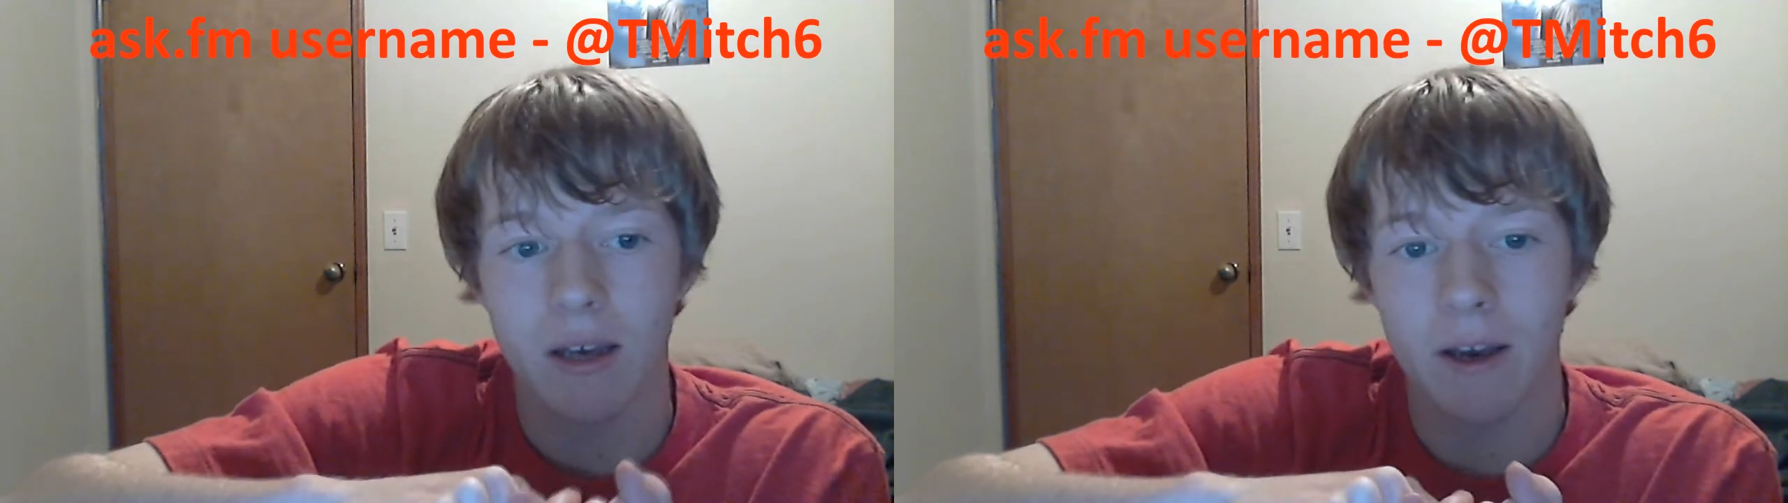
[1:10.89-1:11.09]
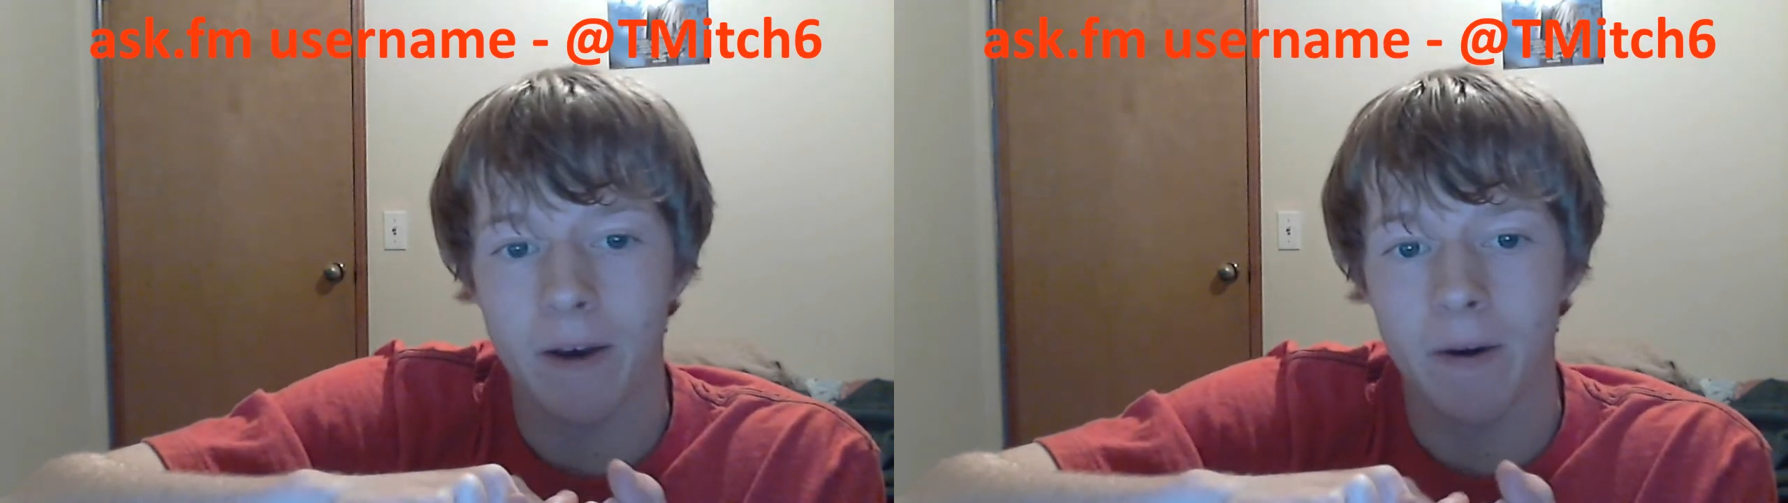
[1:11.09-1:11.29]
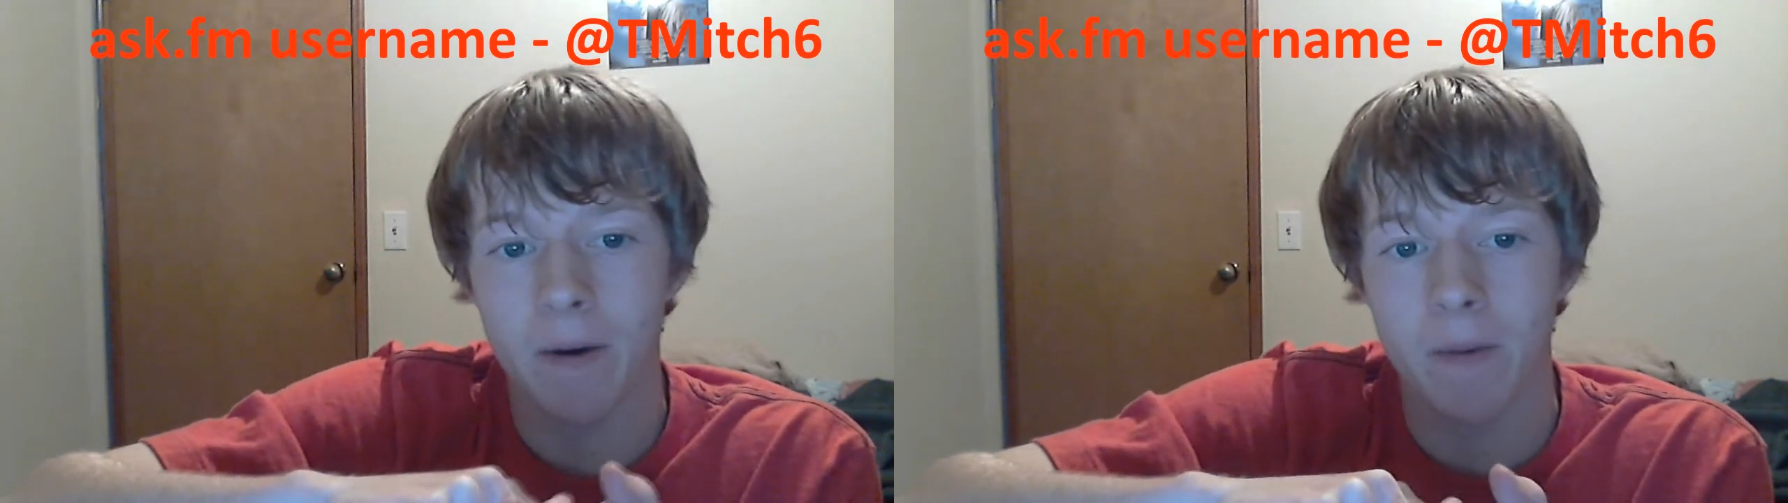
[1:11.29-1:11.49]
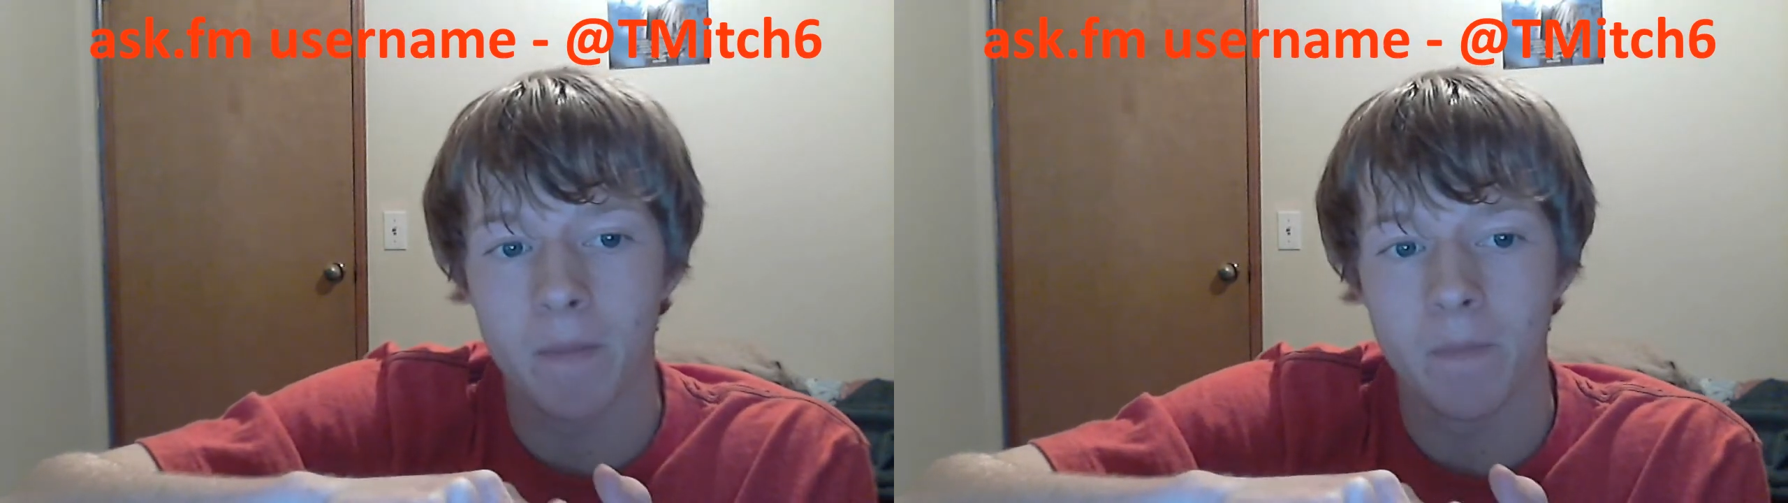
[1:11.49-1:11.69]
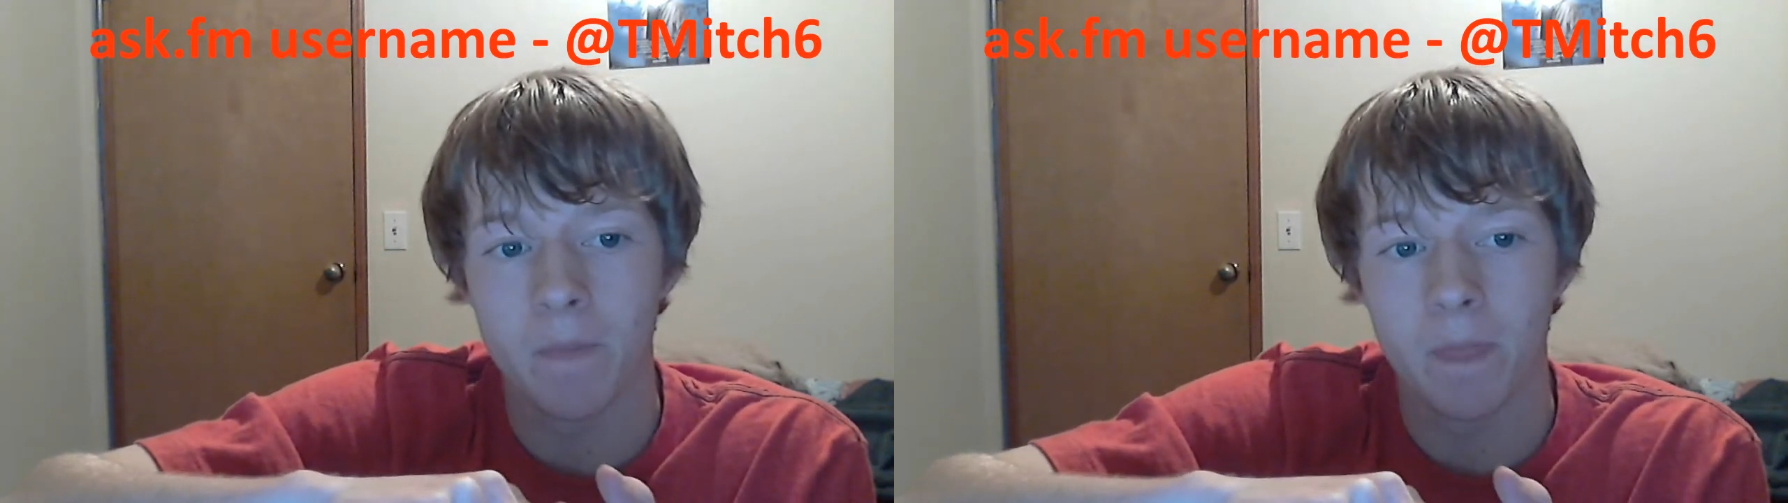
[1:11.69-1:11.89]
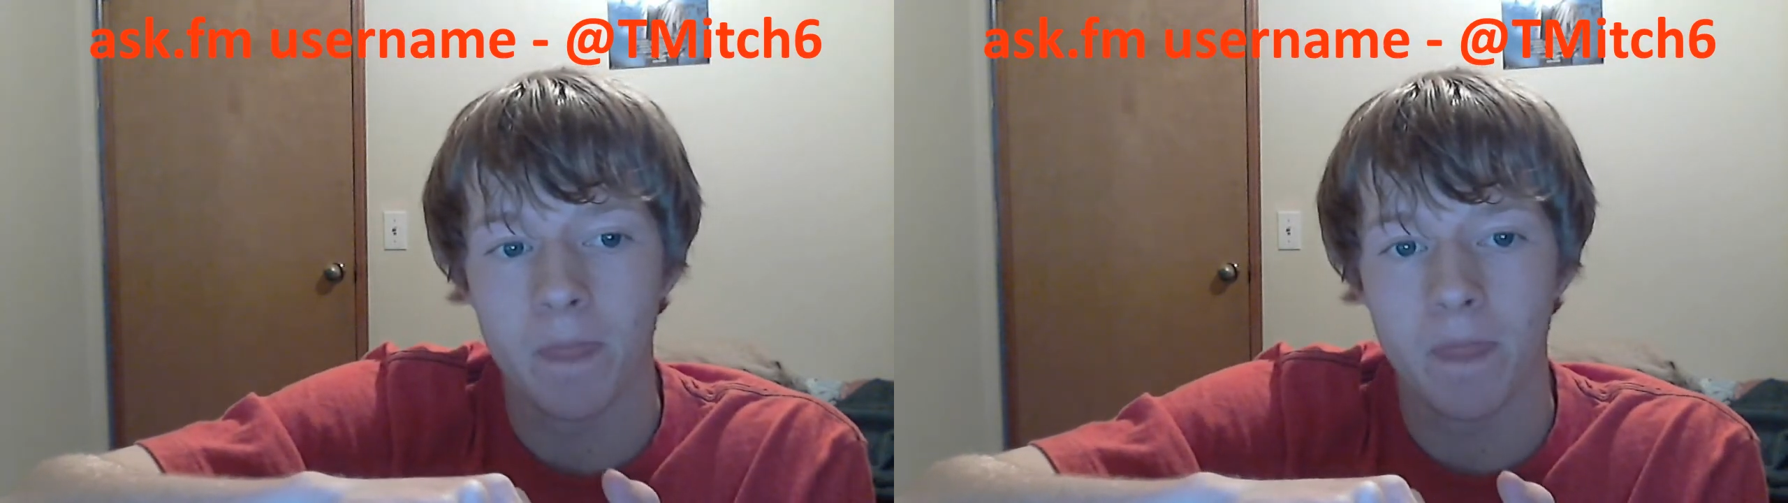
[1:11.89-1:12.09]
Um,